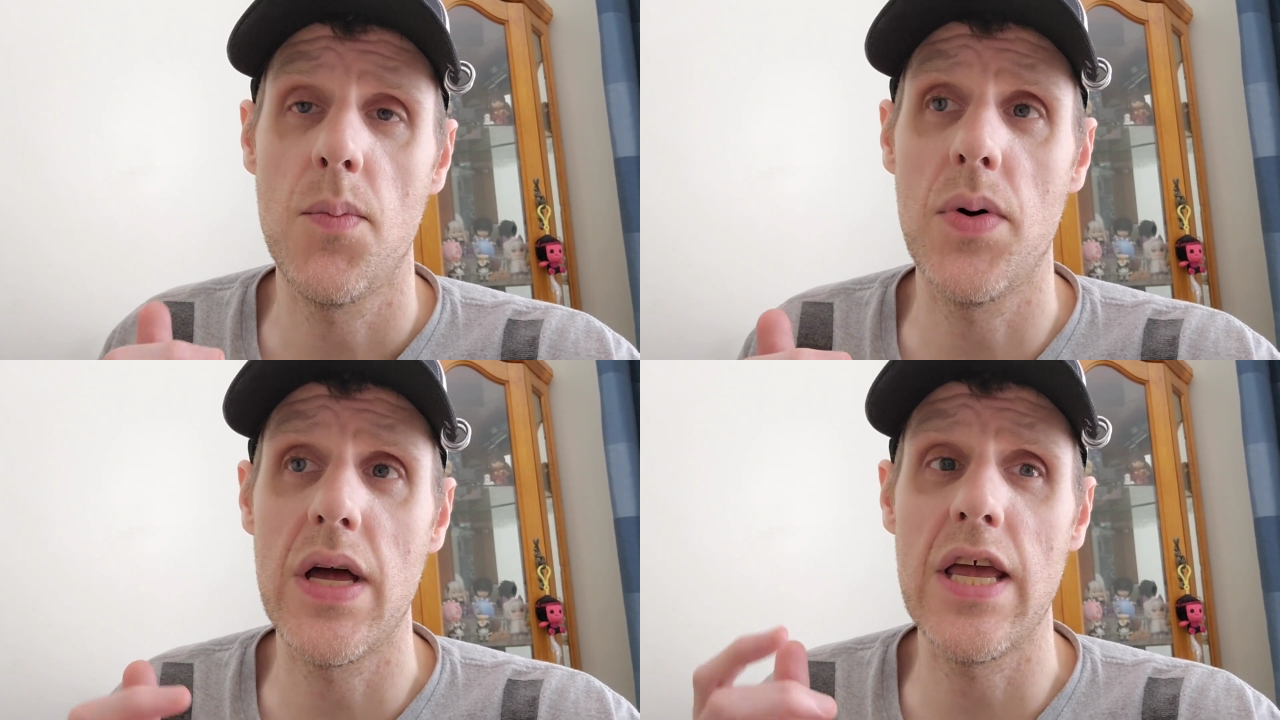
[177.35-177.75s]

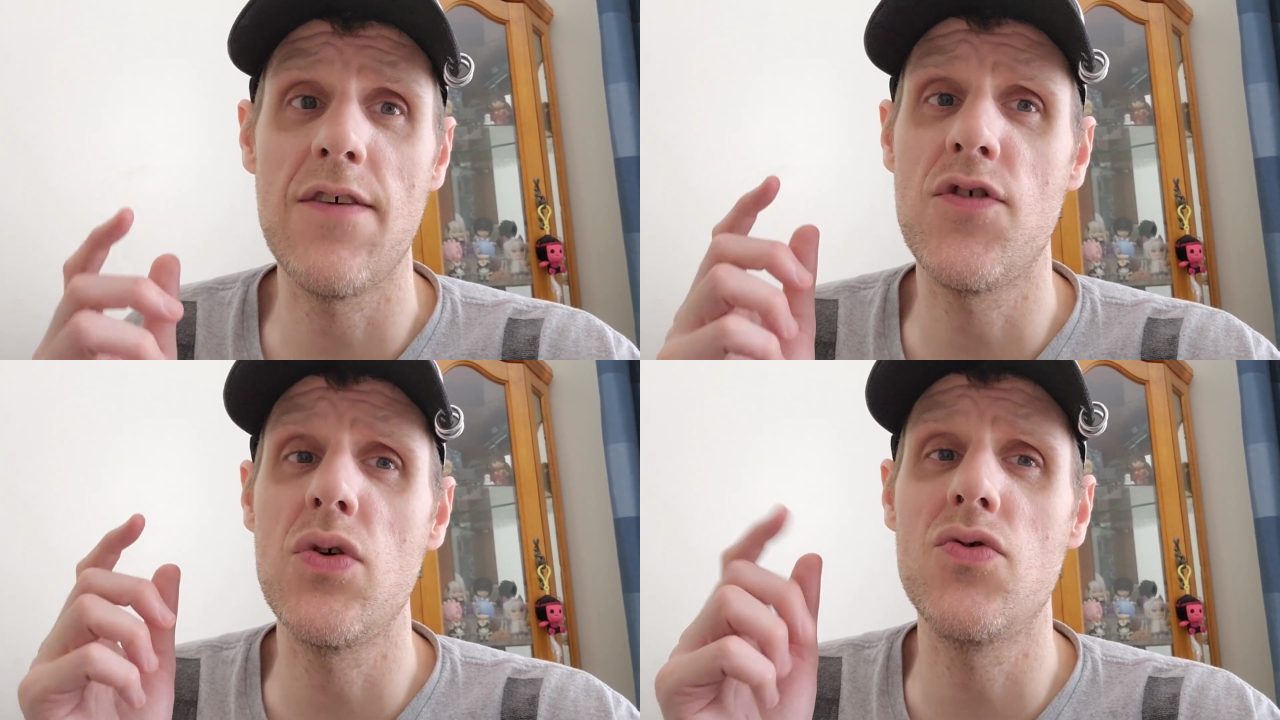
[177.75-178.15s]
but
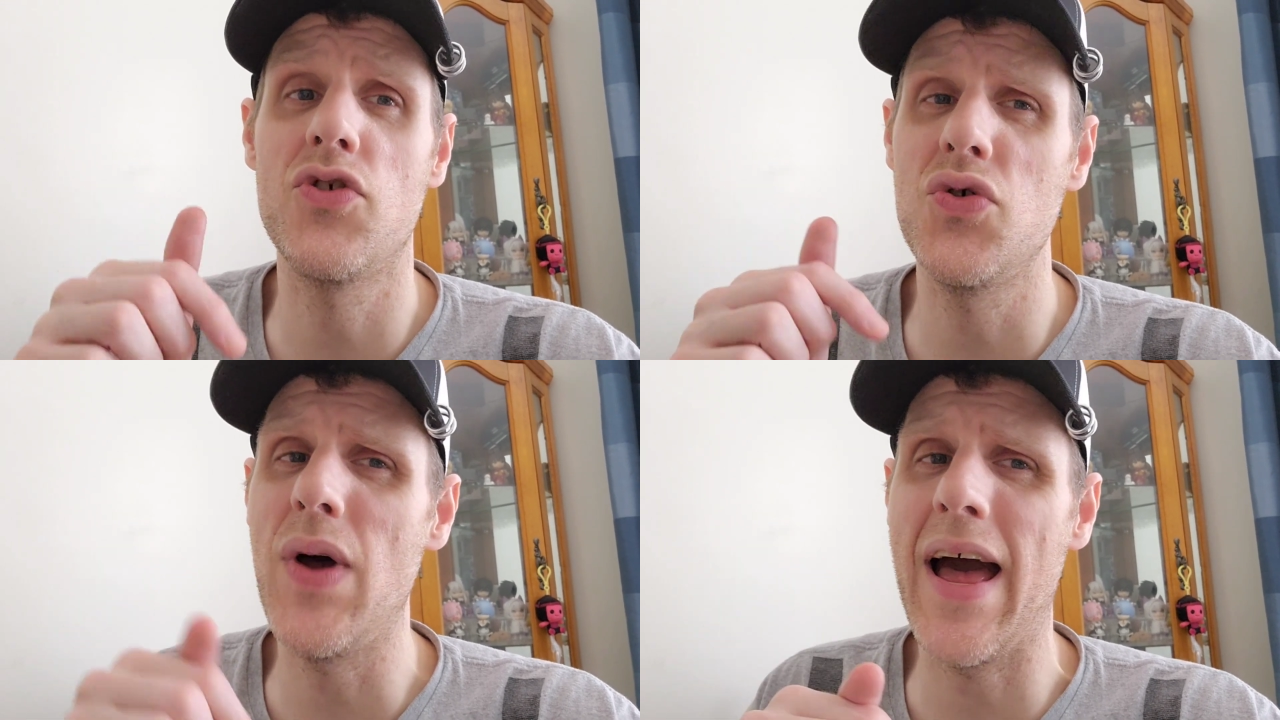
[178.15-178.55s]
if you
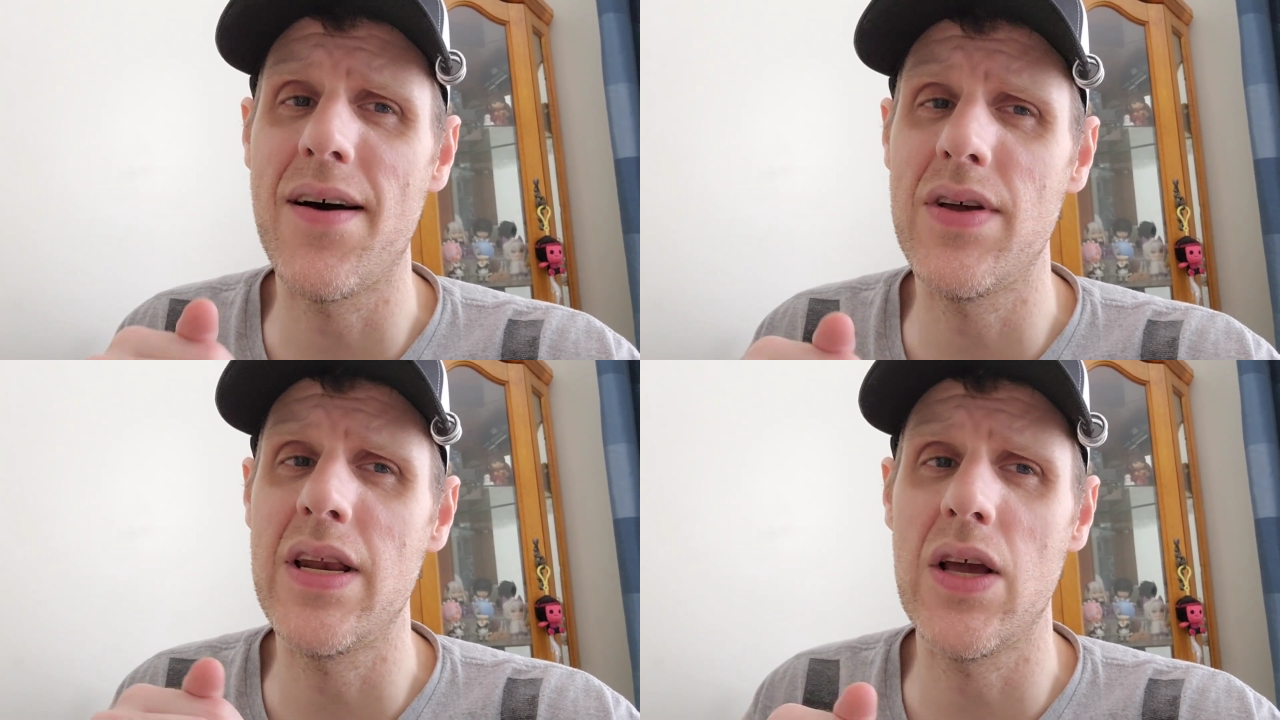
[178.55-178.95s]
do
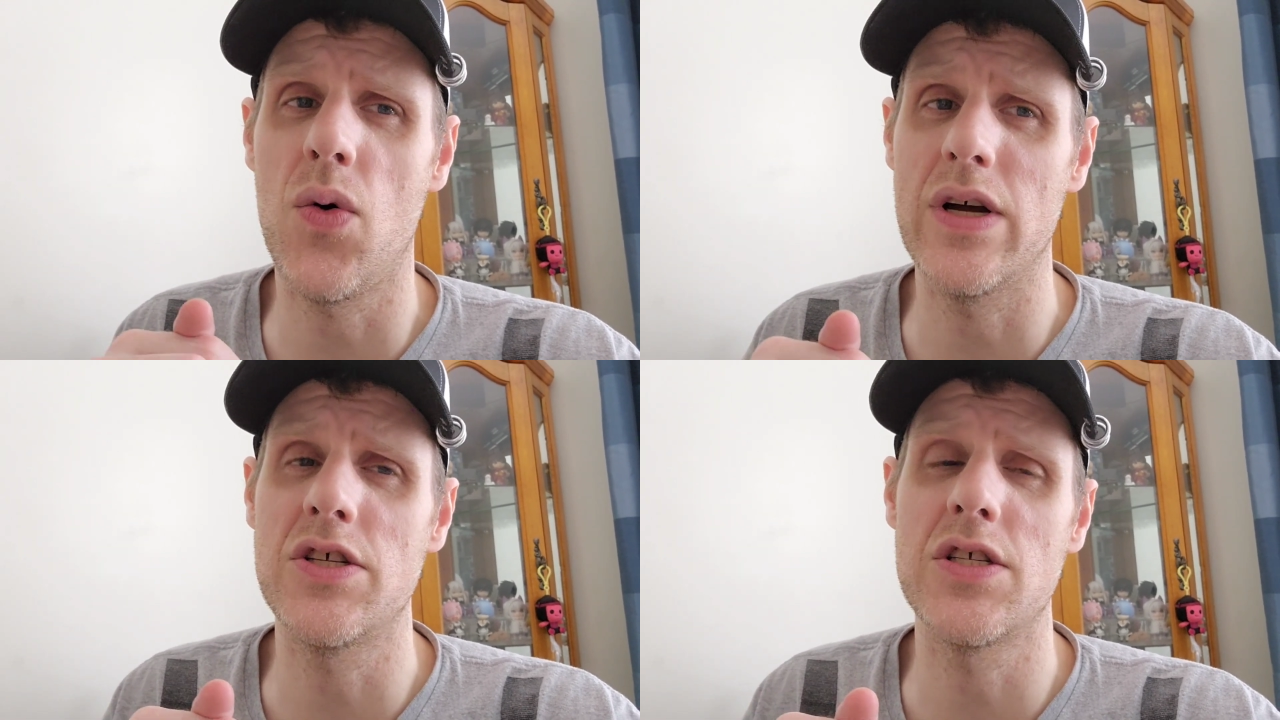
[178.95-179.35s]
have any
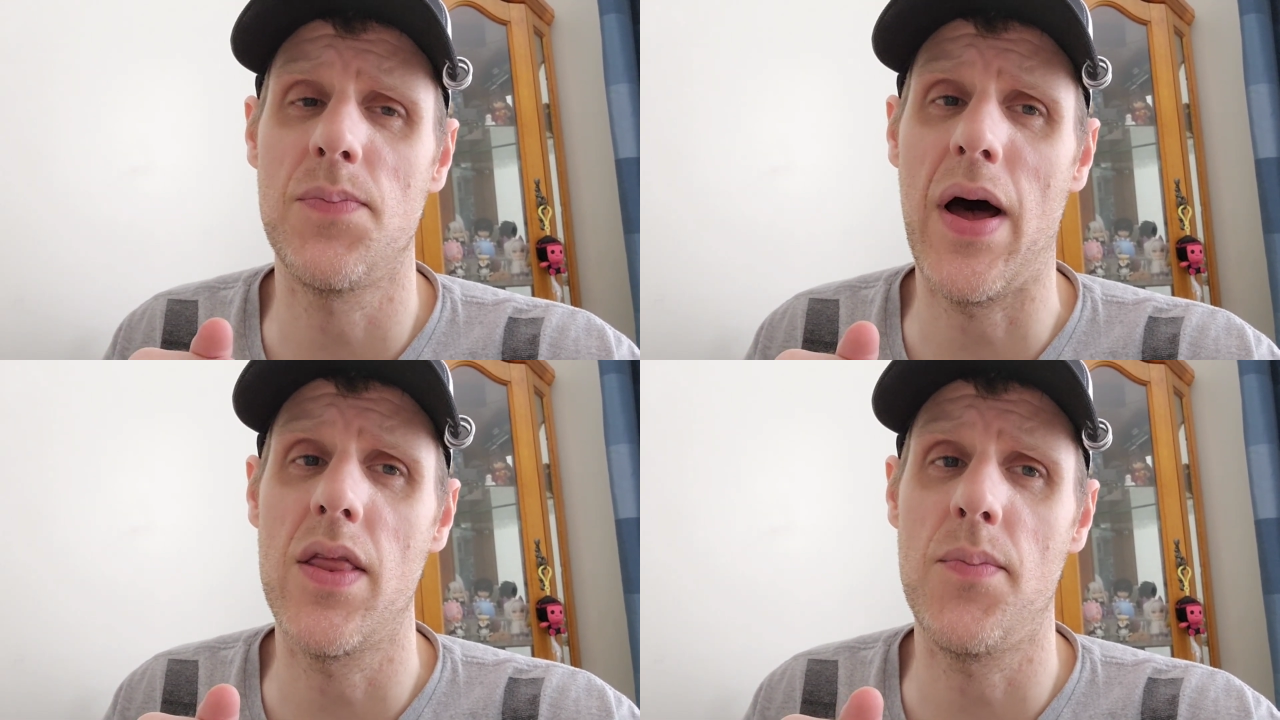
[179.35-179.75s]
questions
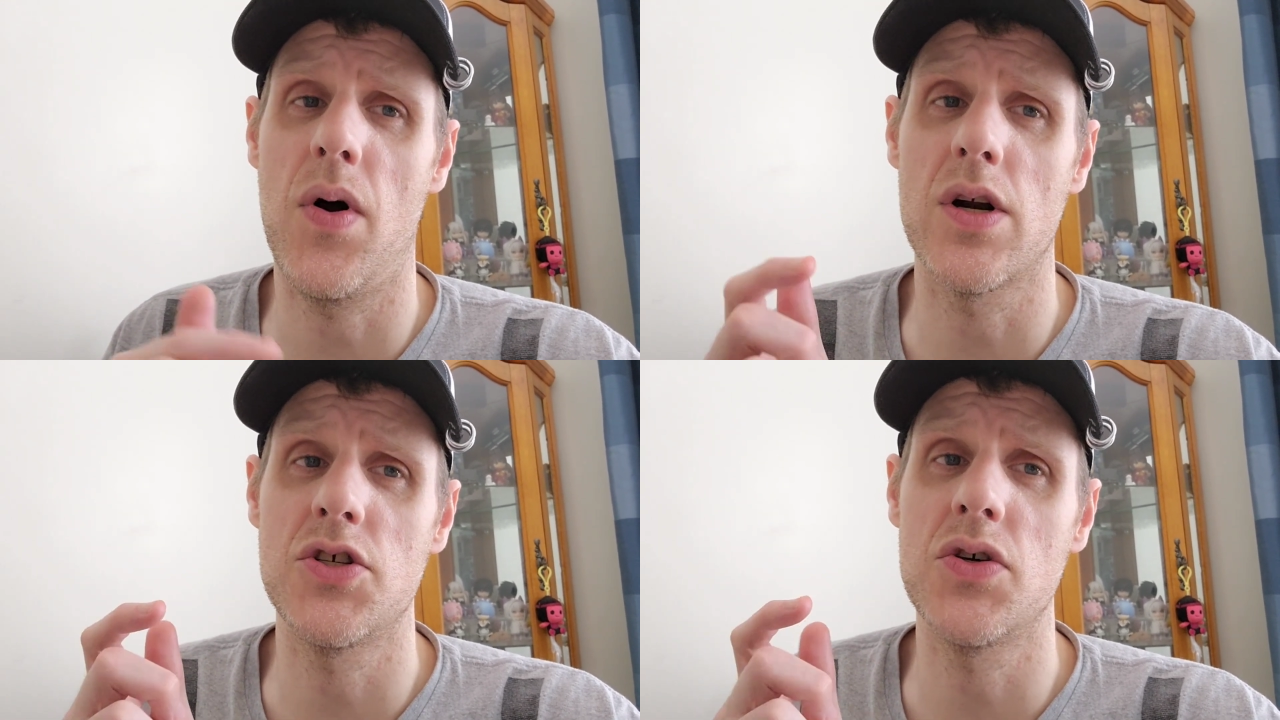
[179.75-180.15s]
about the
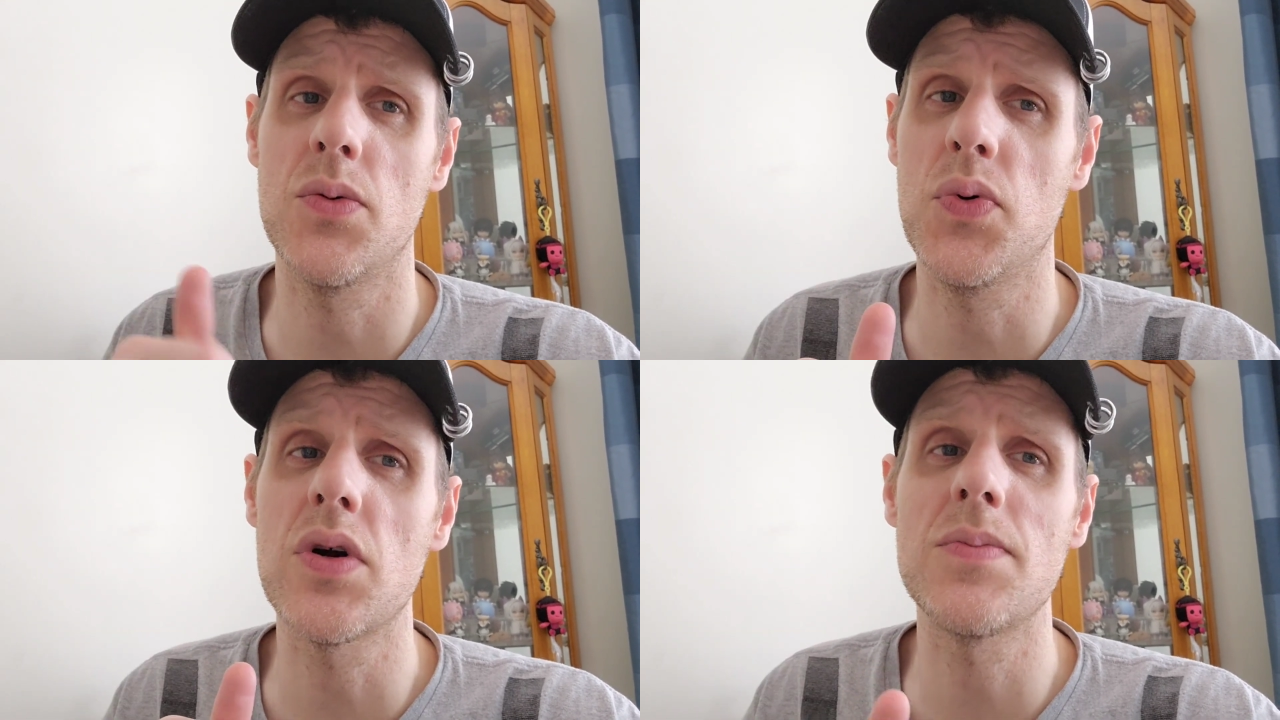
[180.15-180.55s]
parts, you
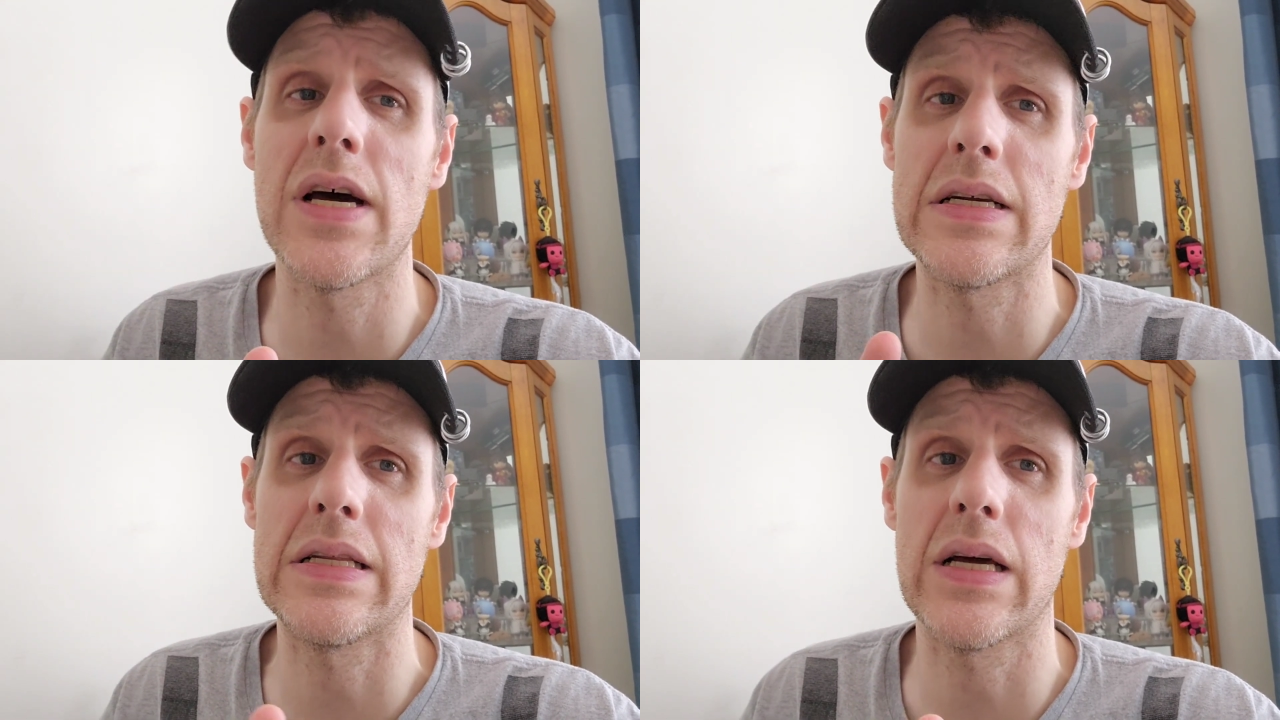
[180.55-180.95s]
can put them
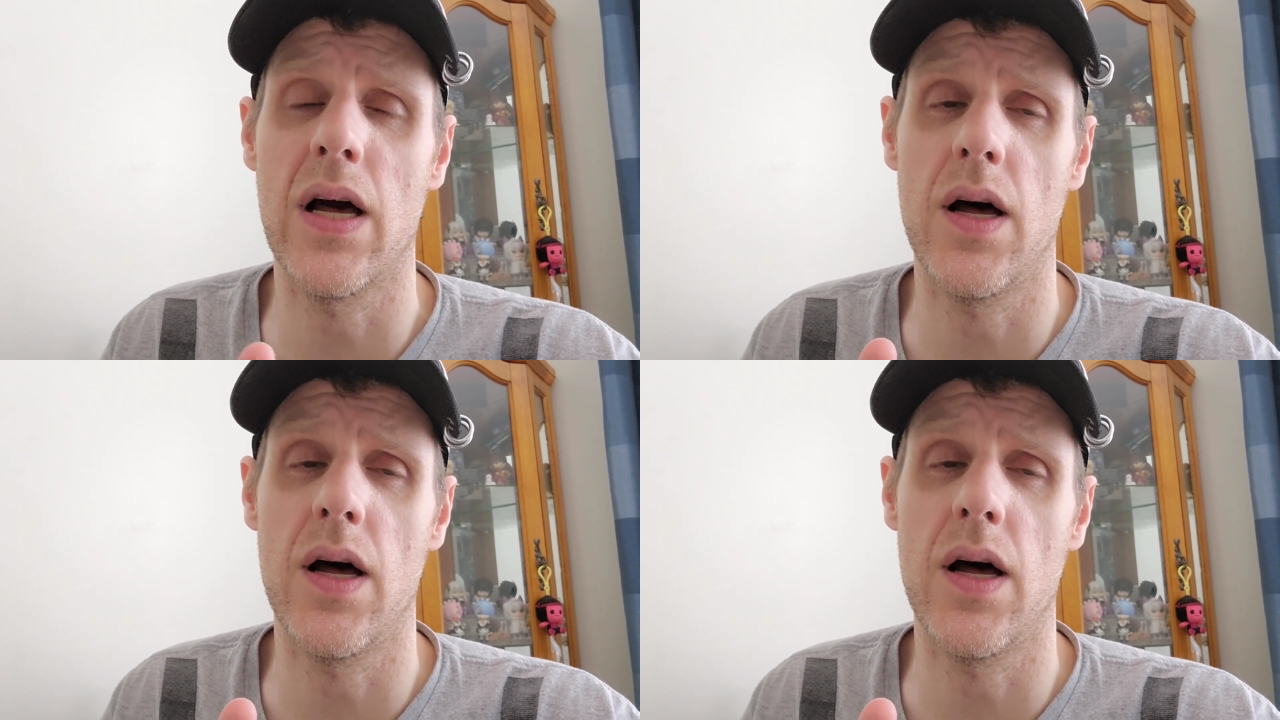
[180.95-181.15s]
down in the